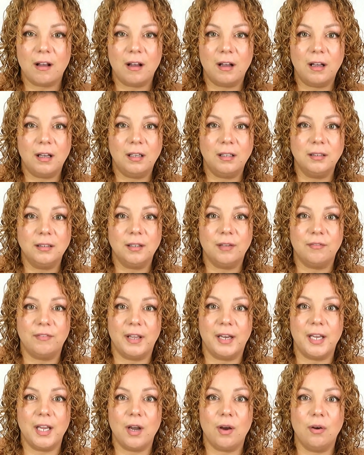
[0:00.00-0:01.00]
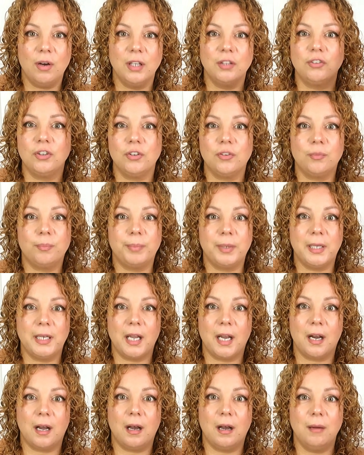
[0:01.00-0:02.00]
on the video and just speed
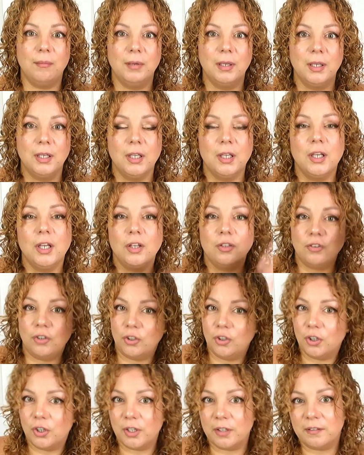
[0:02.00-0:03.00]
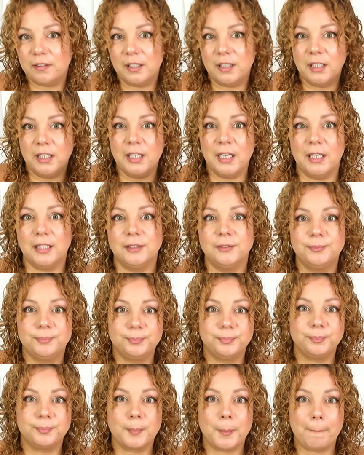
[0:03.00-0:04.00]
it up so you can see the end.
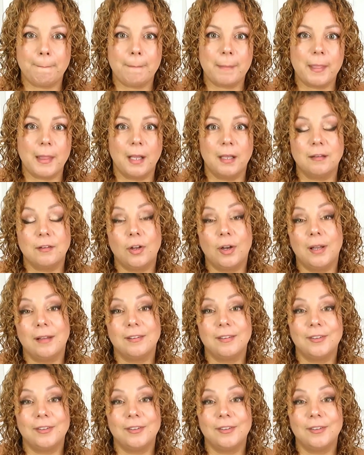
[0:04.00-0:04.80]
So let's